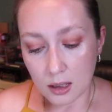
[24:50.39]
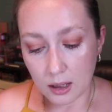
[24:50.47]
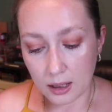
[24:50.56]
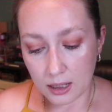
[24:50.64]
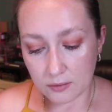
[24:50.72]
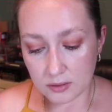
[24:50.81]

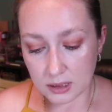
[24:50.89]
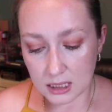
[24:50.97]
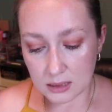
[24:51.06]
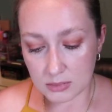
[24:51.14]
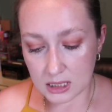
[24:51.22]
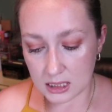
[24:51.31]
I'll have to
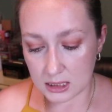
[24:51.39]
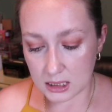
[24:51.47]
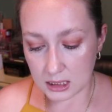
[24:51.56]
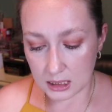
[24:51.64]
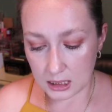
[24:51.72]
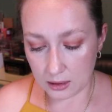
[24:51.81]
keep
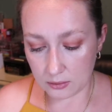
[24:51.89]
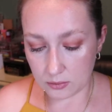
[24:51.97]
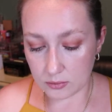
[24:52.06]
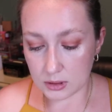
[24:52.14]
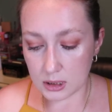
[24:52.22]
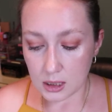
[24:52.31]
testing it
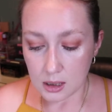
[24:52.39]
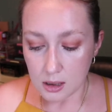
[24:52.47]
out.